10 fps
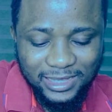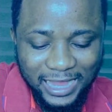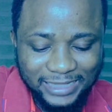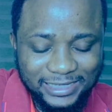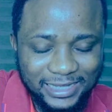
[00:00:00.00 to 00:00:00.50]

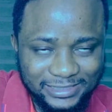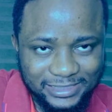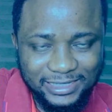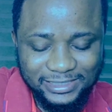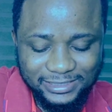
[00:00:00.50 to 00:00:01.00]
at
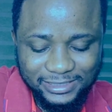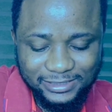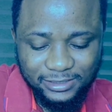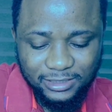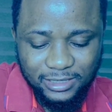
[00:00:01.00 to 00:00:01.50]
Kastina State.